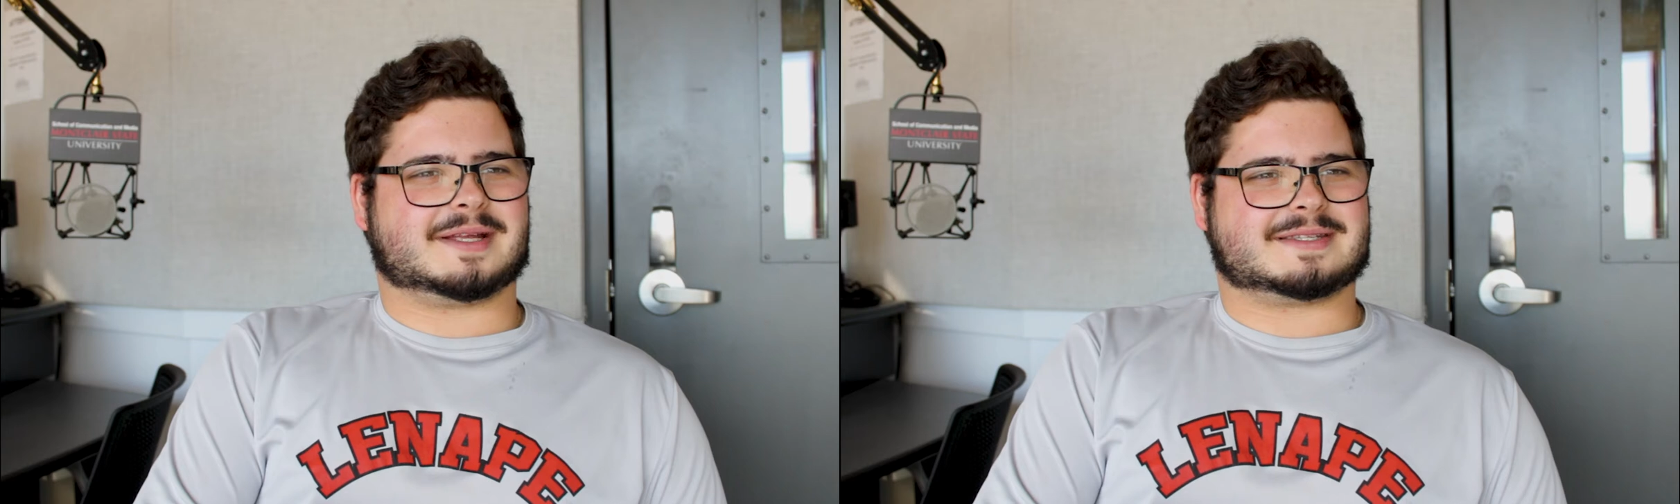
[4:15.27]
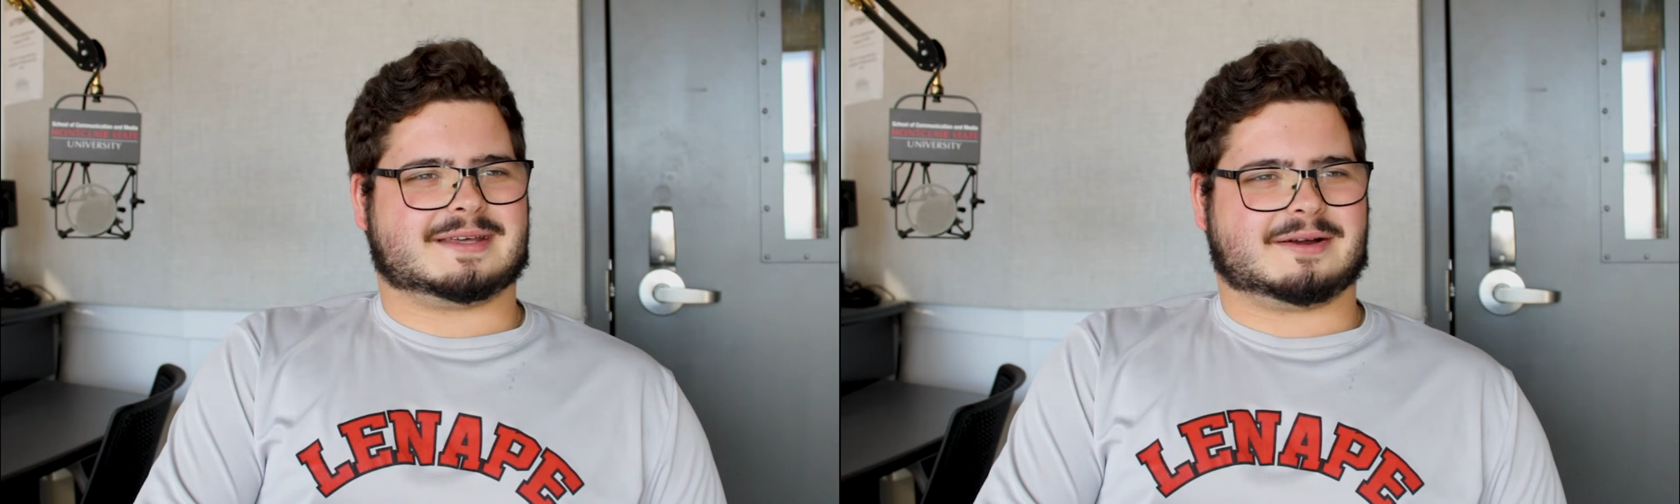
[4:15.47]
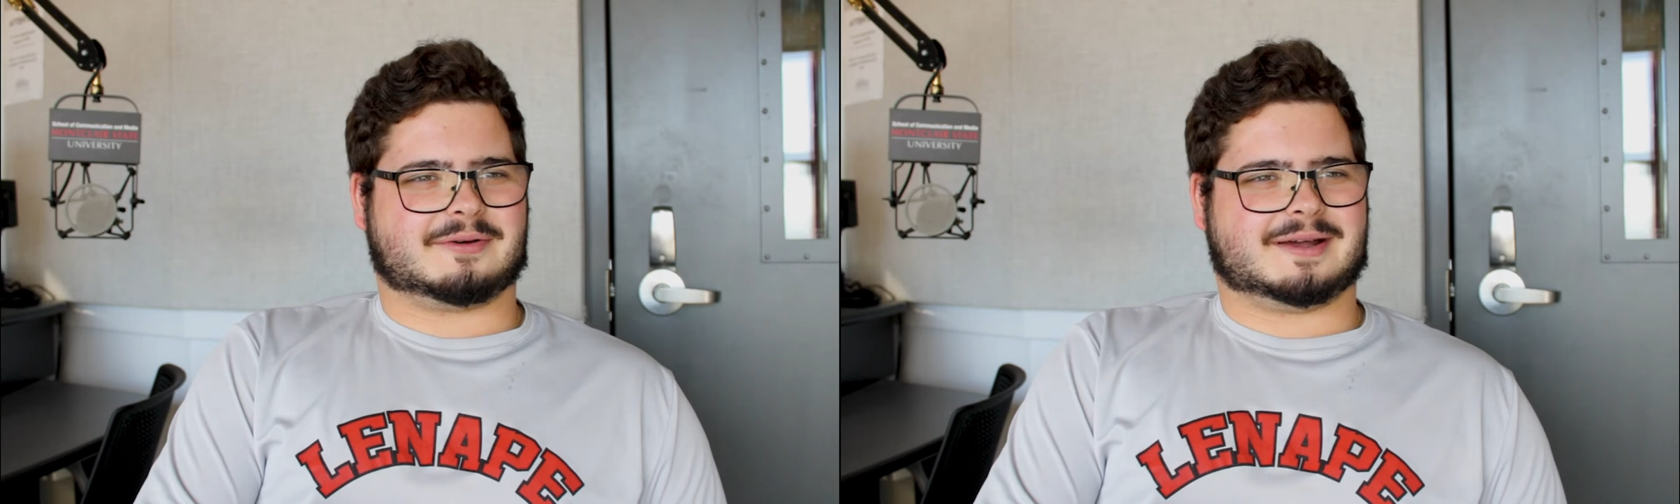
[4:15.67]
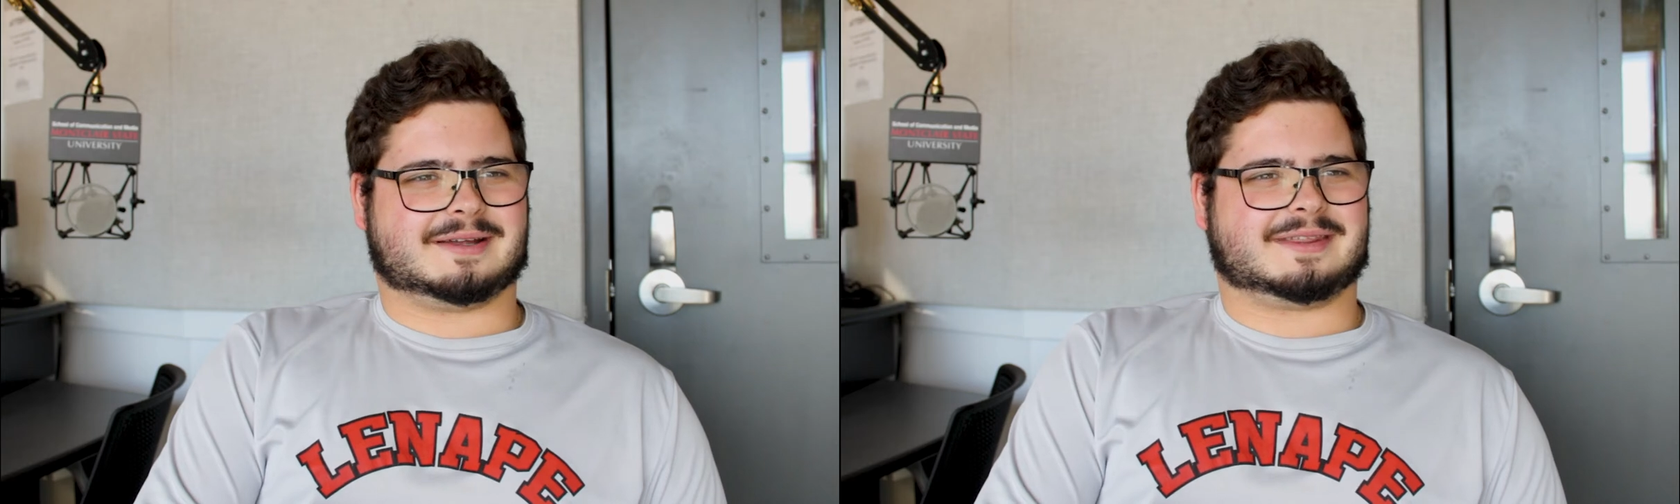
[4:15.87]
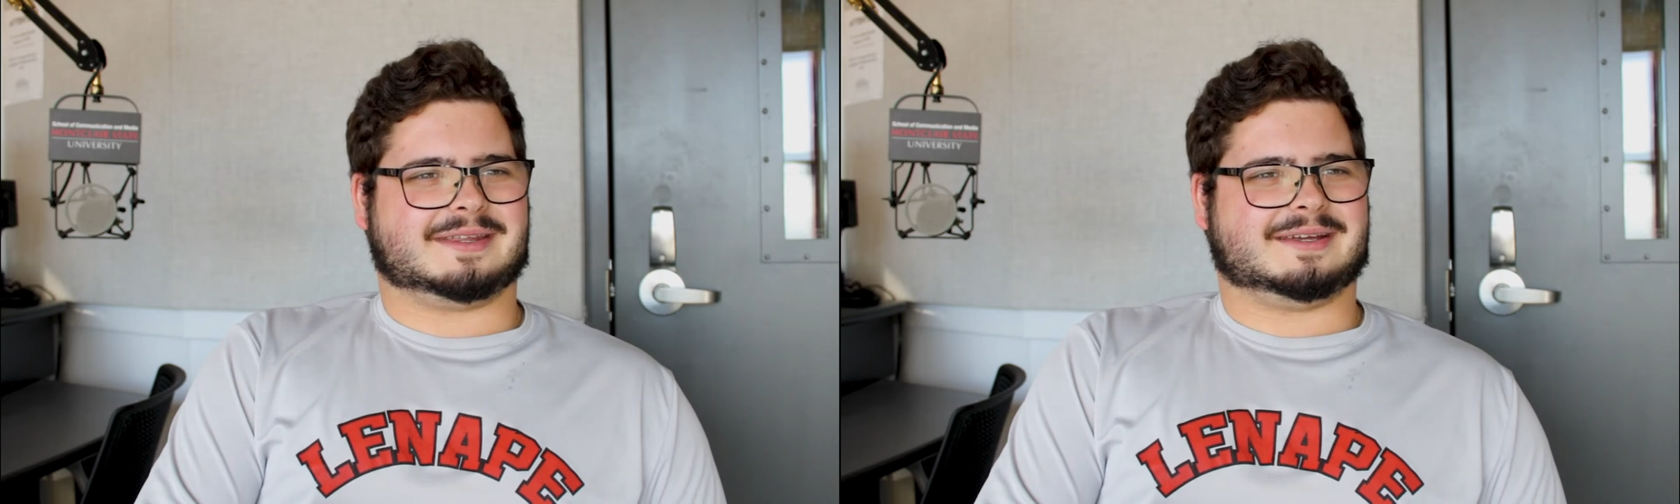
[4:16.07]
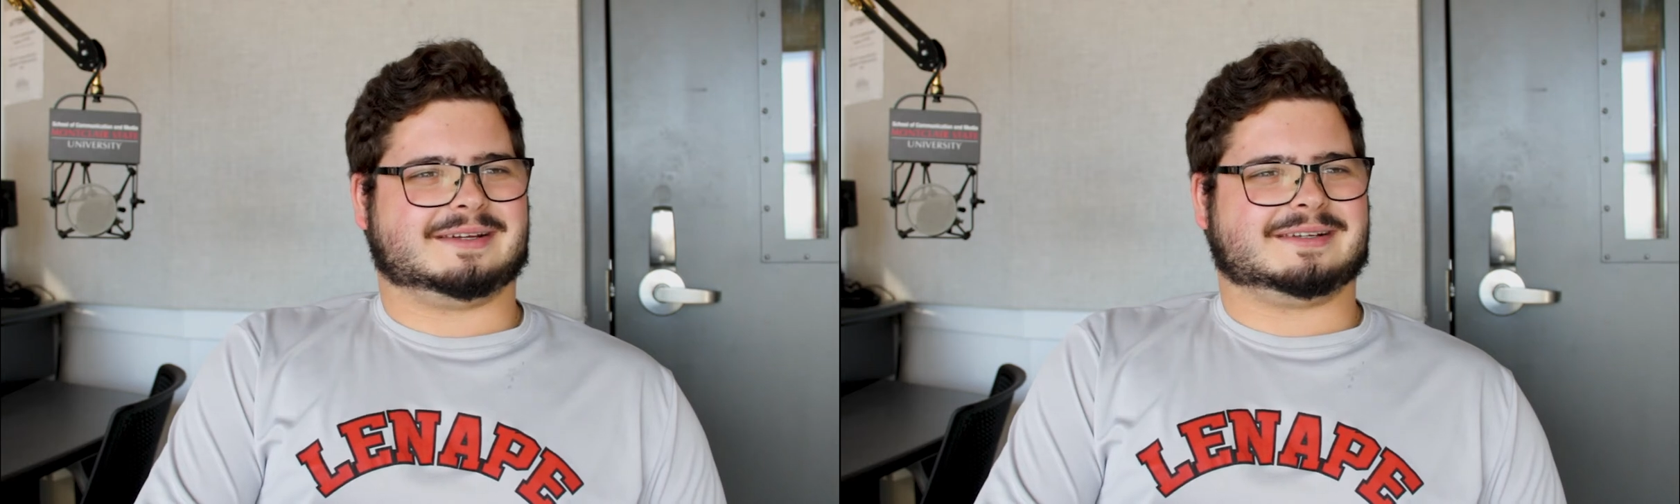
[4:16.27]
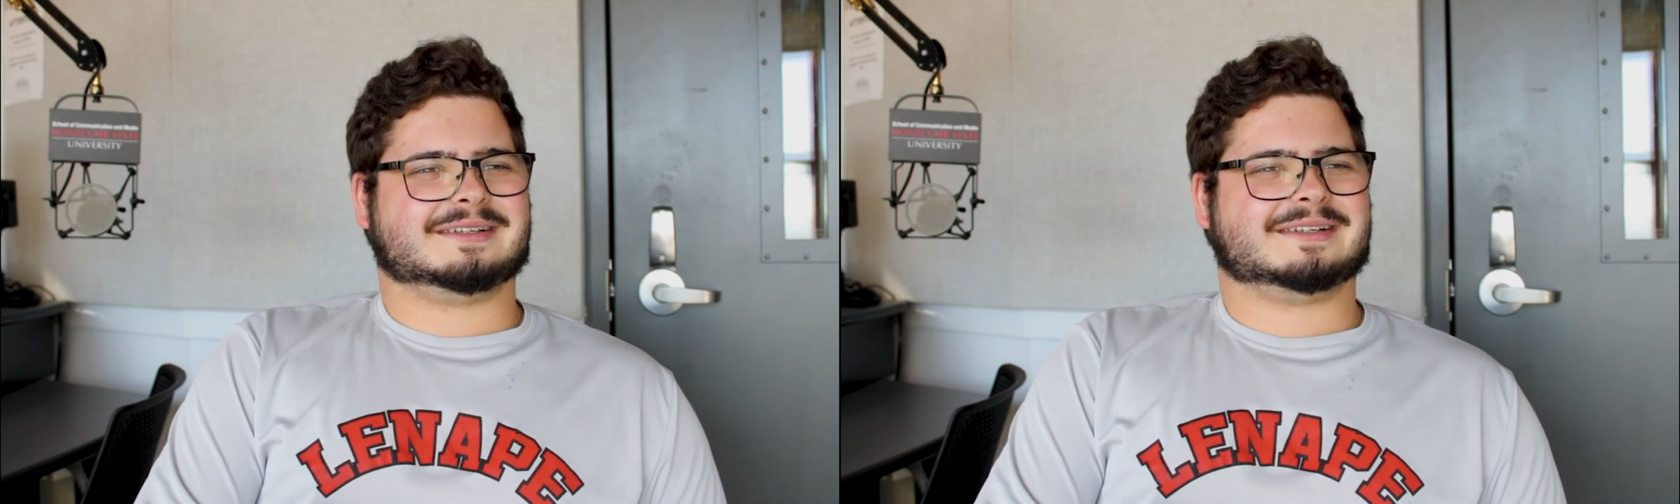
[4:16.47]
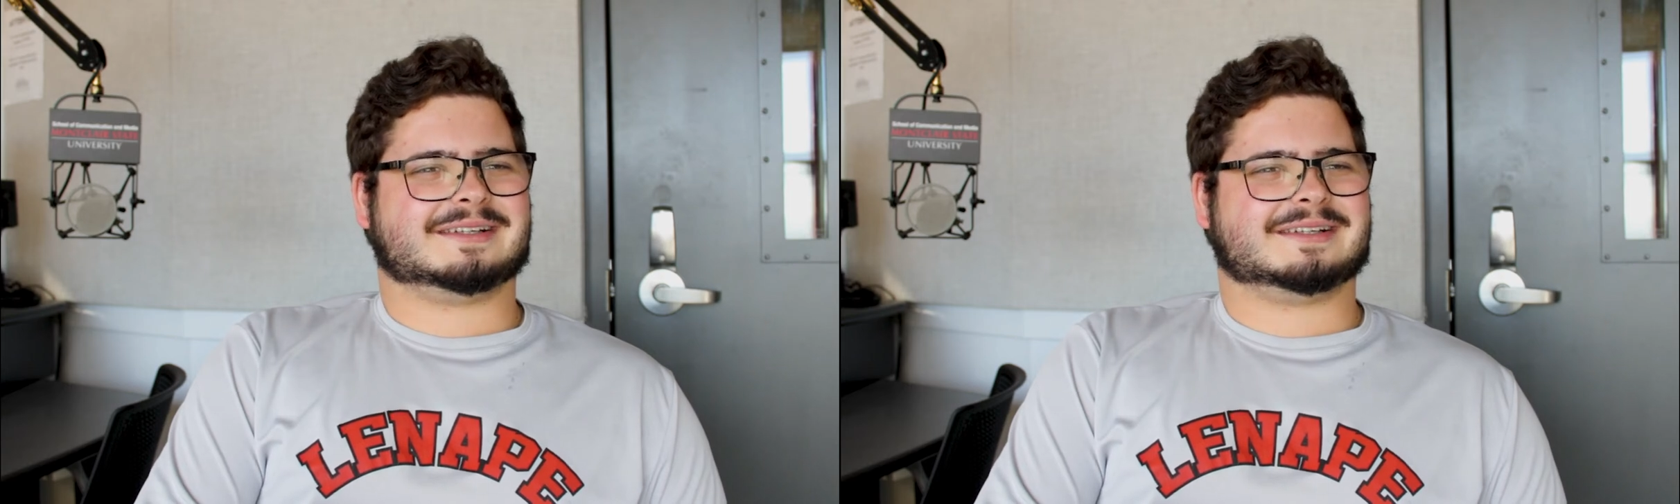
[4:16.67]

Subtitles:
That's the ironic thing.